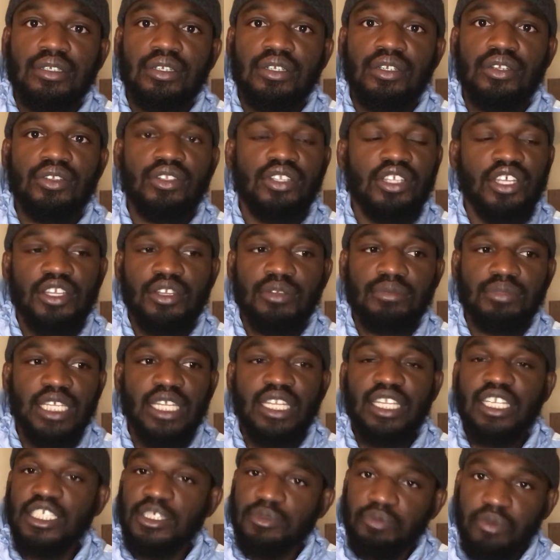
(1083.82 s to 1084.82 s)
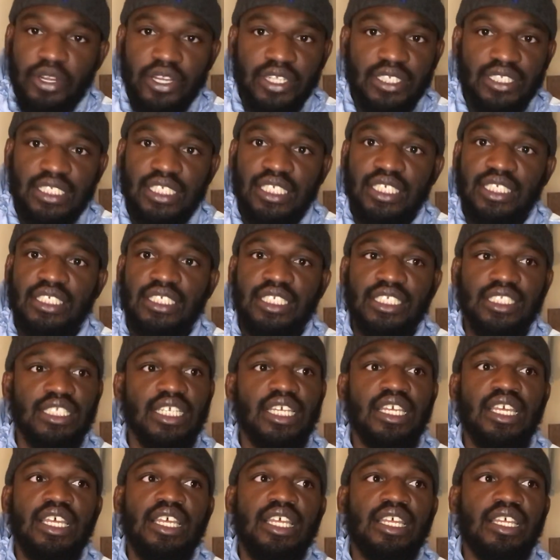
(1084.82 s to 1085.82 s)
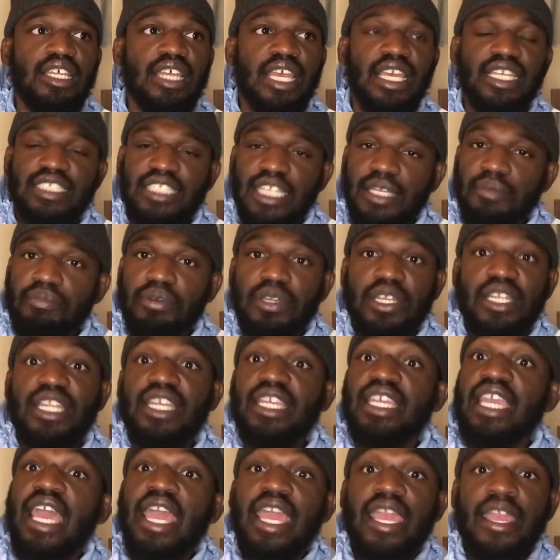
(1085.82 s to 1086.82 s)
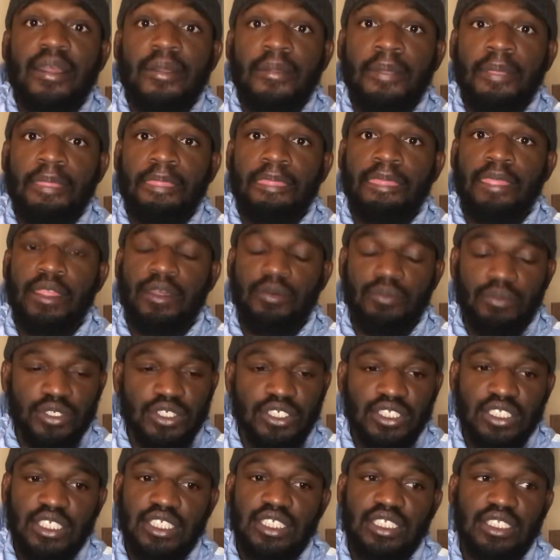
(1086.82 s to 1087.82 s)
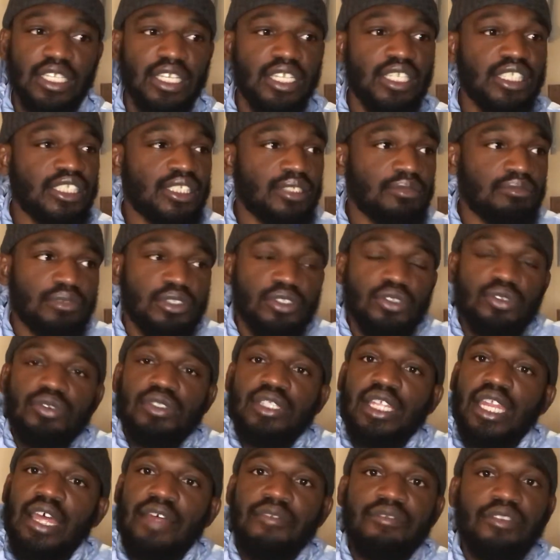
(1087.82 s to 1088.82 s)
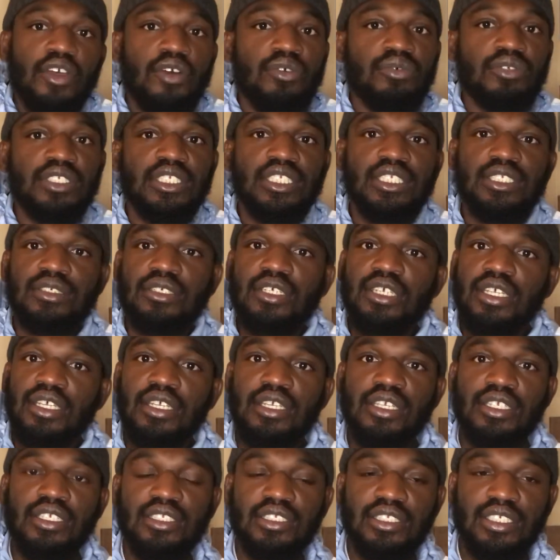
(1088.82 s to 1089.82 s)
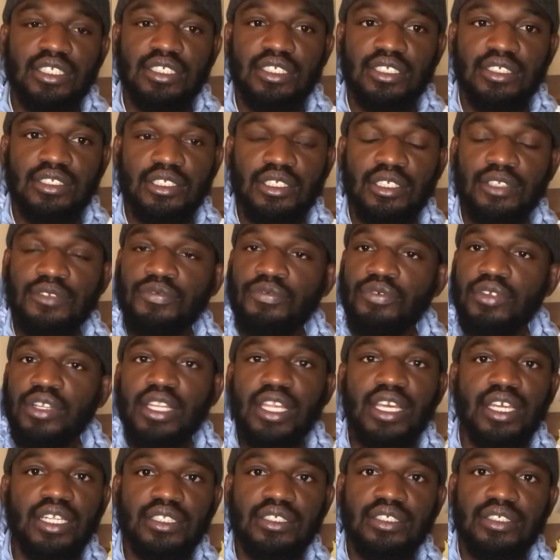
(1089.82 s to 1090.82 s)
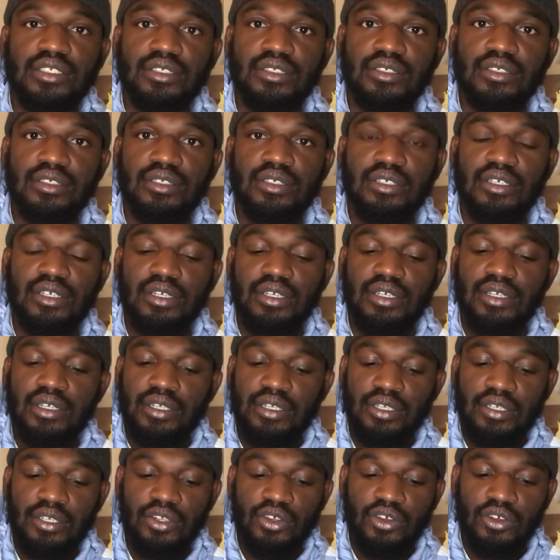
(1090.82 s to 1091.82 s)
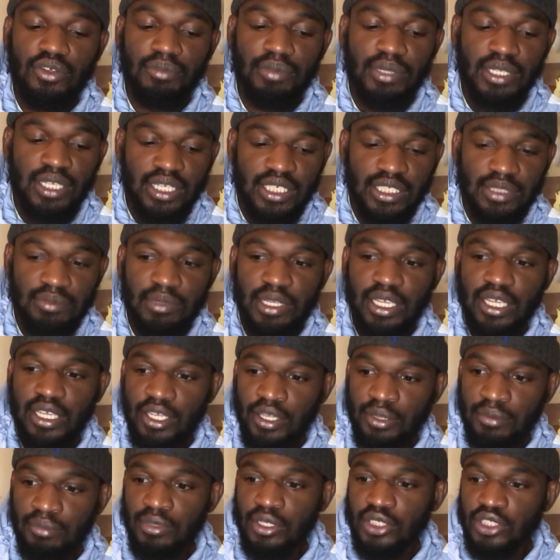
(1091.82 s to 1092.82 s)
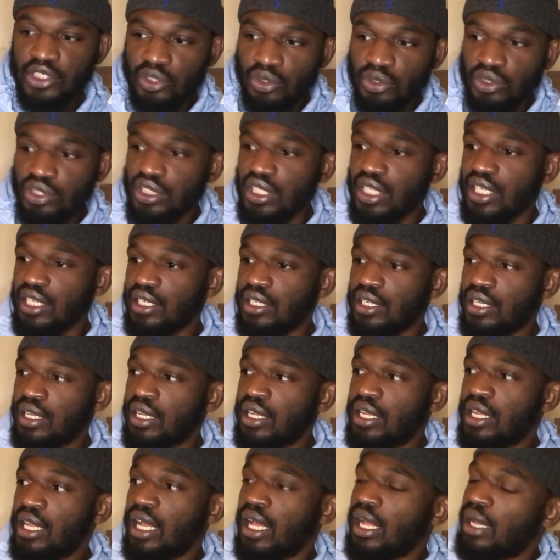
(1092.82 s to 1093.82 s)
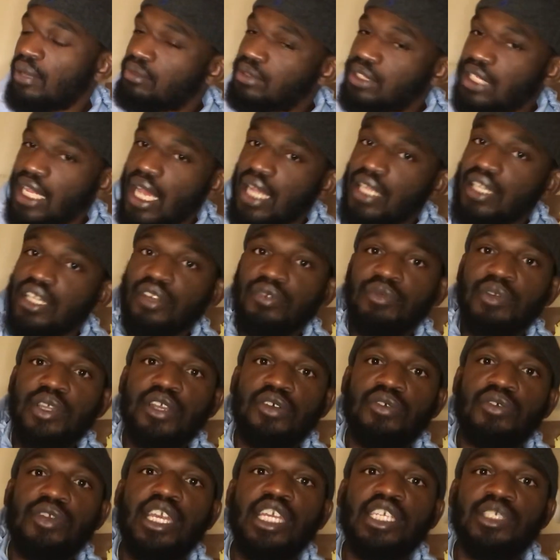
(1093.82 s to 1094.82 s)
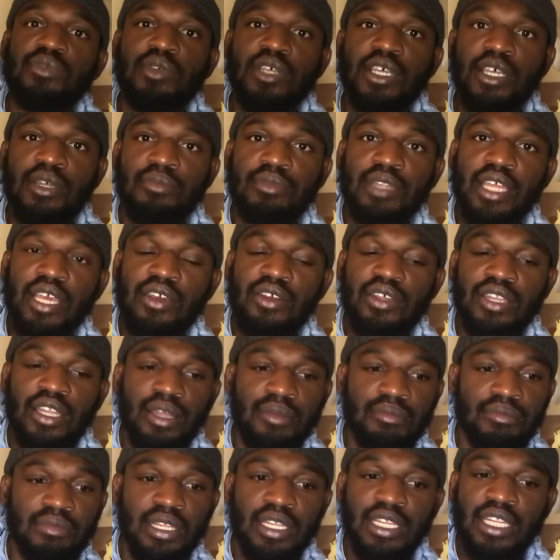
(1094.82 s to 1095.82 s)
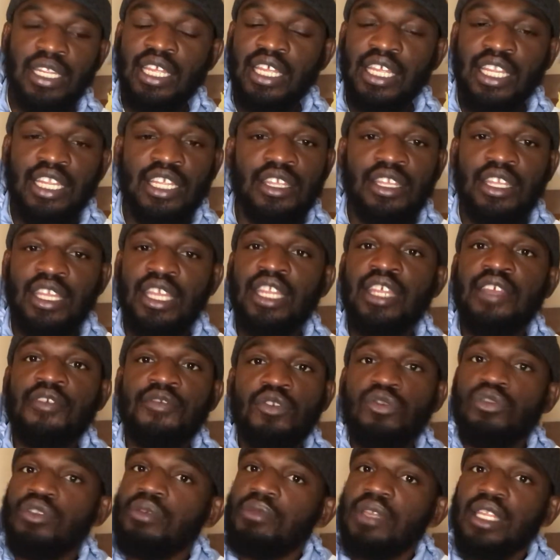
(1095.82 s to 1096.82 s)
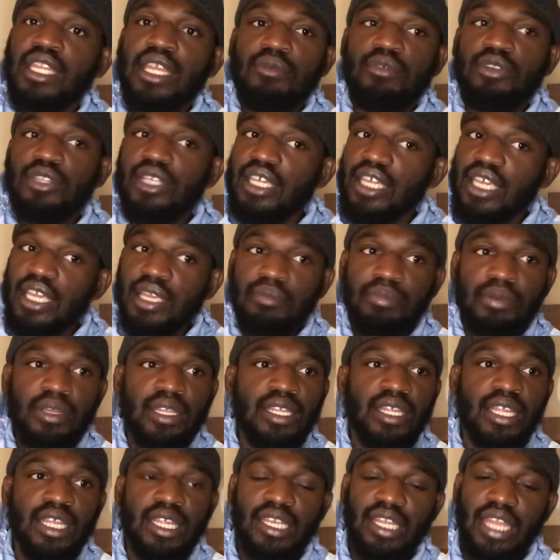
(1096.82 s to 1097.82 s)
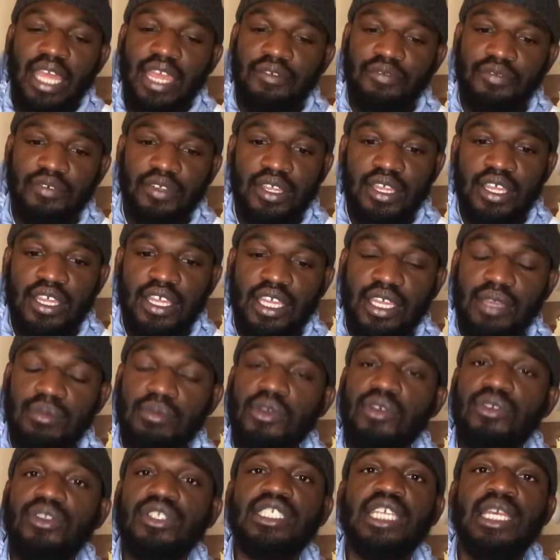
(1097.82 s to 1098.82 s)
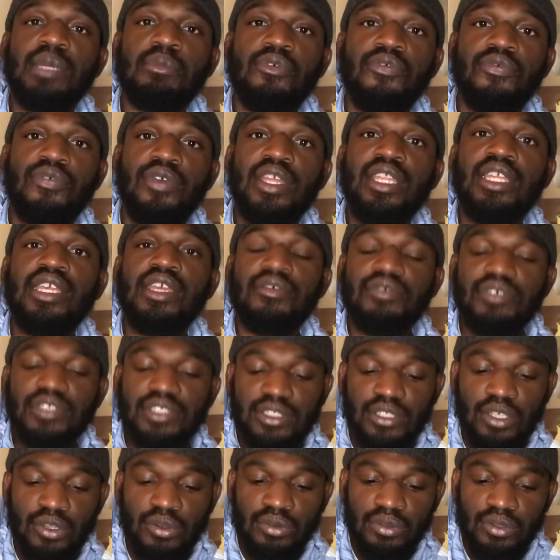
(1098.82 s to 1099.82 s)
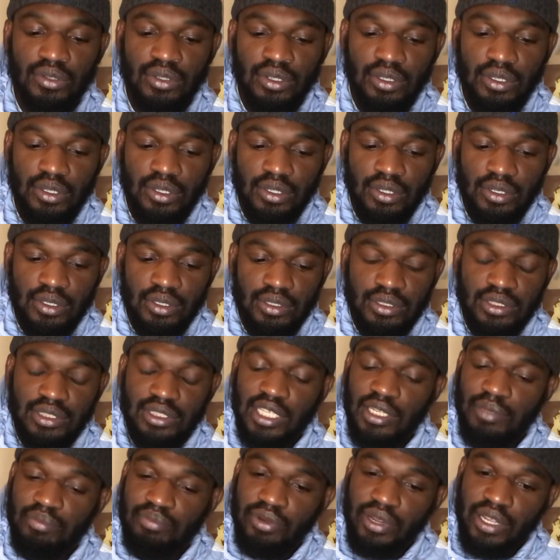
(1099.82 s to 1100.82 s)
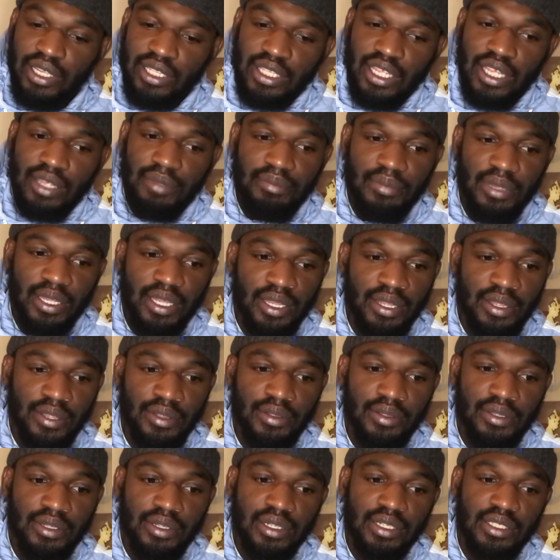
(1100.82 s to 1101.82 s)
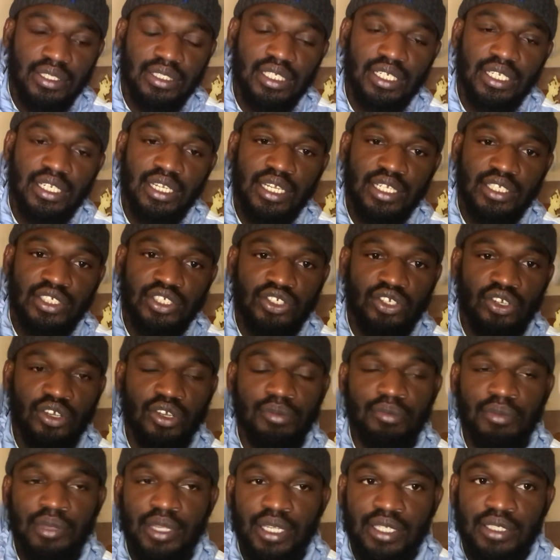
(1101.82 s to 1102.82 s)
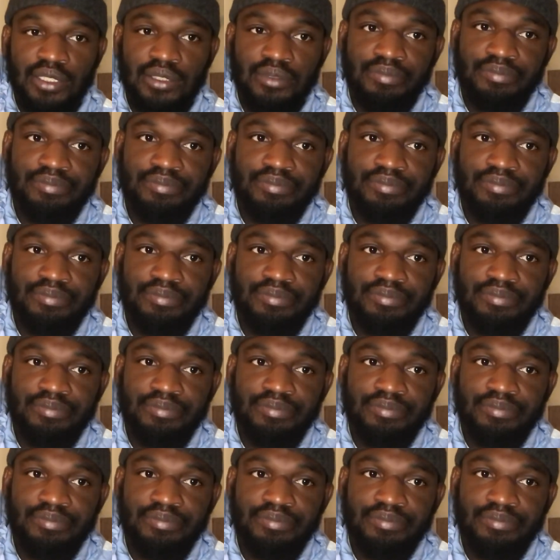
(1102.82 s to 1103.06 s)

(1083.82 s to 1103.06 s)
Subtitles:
You dig what I'm saying? The conspiracy is just, as they put it, a game, which is just some dude that I've known since free lunch. You know, and because me and him associate, I'm tied in a RICO case with him now, and any of you can be labeled the kingpin, and life can be on the table for any of us. So stay prayed up, man. Until the next John, man.